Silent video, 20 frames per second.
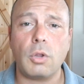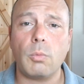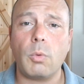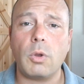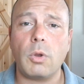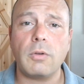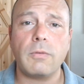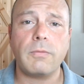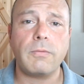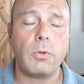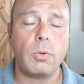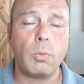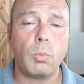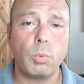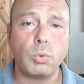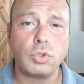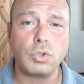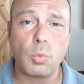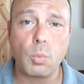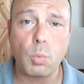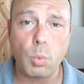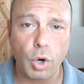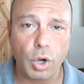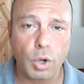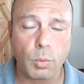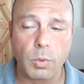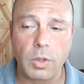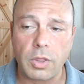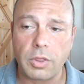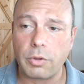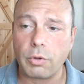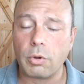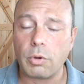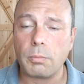You're wonderful to work with.